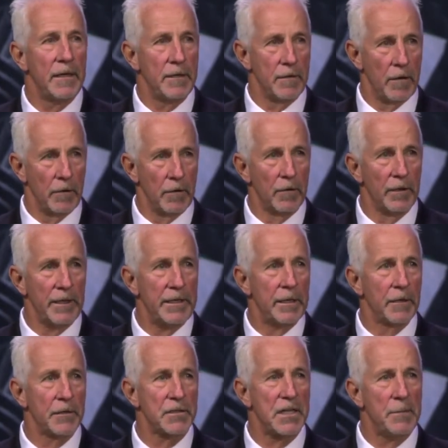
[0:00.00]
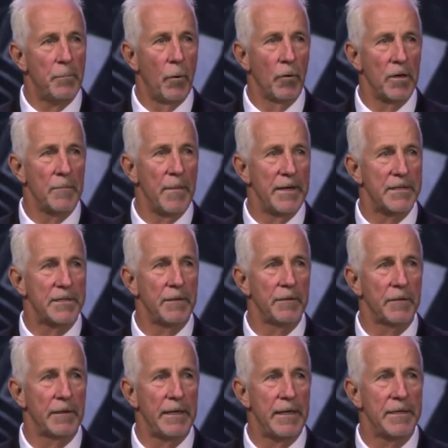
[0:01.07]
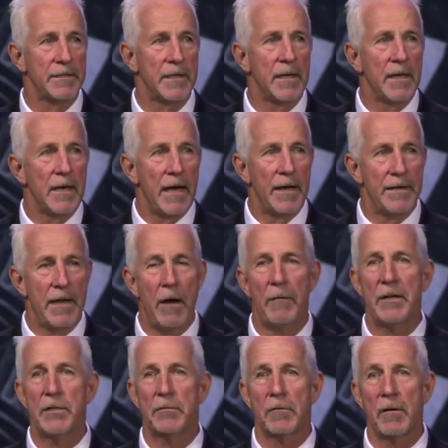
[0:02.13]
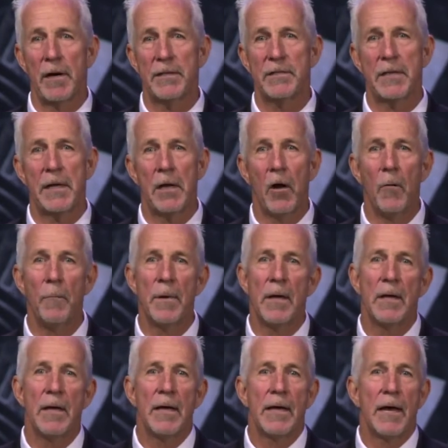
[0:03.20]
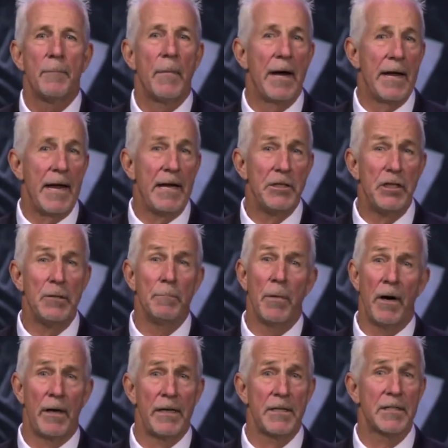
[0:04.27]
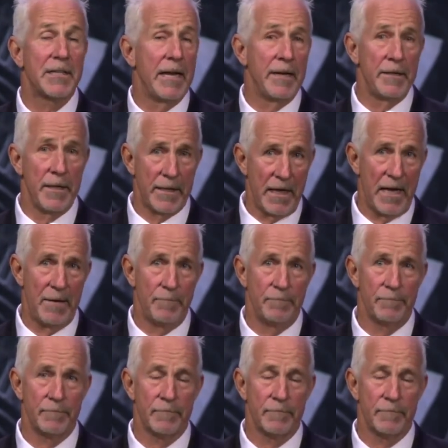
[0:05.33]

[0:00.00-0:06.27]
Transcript: In our early years, he ported my cylinder heads, and now he tries to help my aging body stay in the game.